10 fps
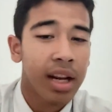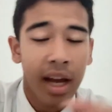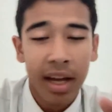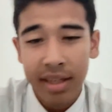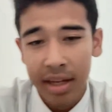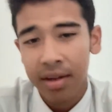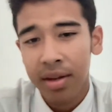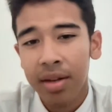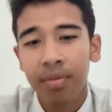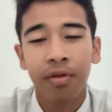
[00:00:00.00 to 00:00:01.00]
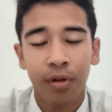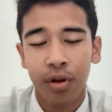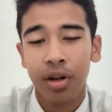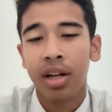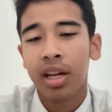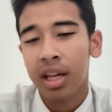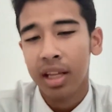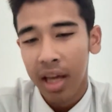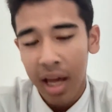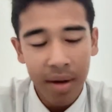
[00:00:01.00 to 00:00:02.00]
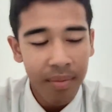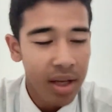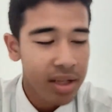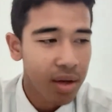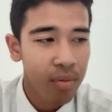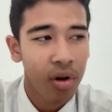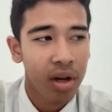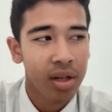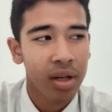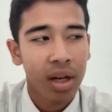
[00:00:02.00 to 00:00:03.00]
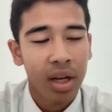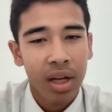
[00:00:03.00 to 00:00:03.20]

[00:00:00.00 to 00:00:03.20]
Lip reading: like I said before, it can make someone